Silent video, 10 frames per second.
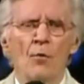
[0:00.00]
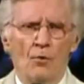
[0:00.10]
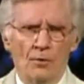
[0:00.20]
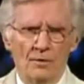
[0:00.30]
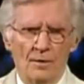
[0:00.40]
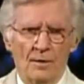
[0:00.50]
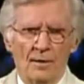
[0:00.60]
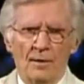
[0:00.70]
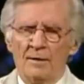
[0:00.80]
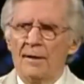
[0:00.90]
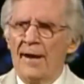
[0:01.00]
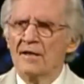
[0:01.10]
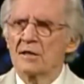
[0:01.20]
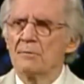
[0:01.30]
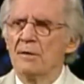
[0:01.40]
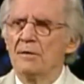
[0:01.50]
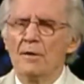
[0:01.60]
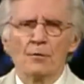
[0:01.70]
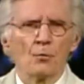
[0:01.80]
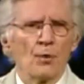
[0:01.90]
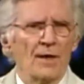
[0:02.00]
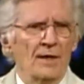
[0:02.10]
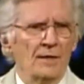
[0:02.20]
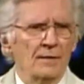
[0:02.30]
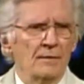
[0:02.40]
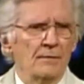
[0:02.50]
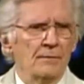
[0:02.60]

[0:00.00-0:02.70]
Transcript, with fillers: corn, there has to be another rain.